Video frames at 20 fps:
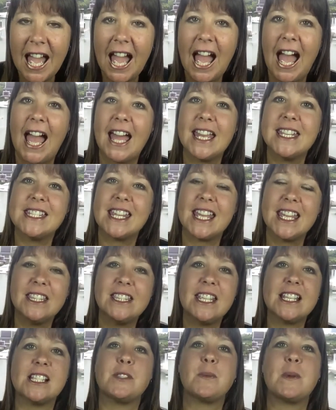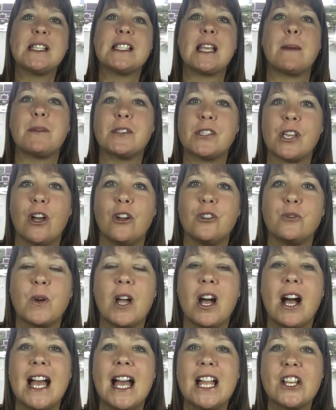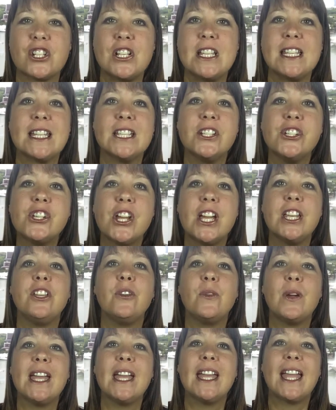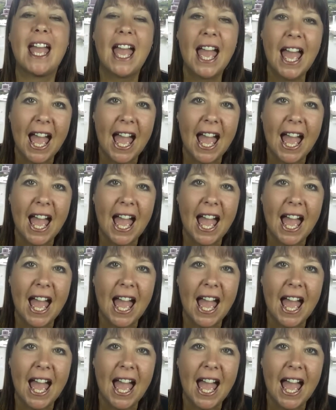And in this week's episode, we are actually continuing